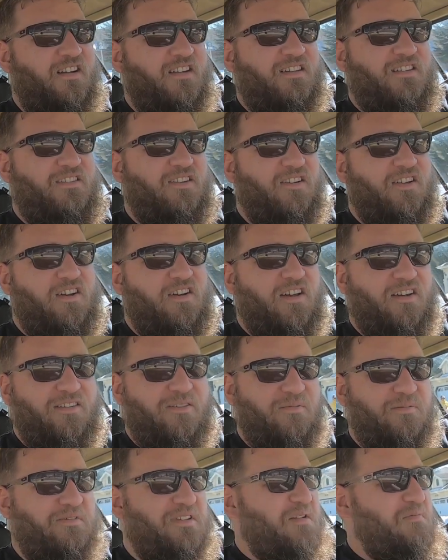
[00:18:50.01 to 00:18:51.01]
So, you
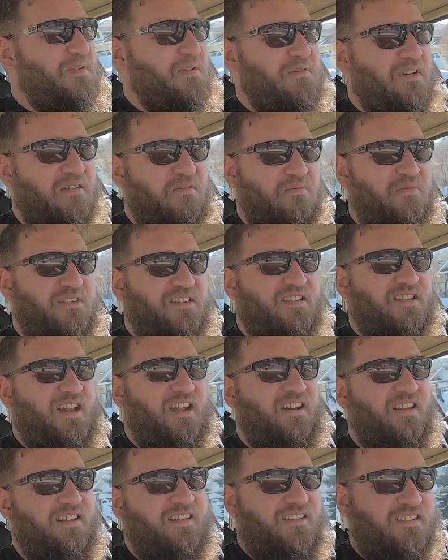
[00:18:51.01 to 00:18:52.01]
know, like people have
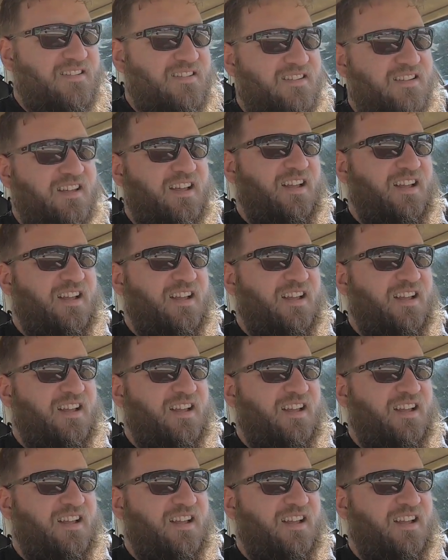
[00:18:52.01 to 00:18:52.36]
Mercedes,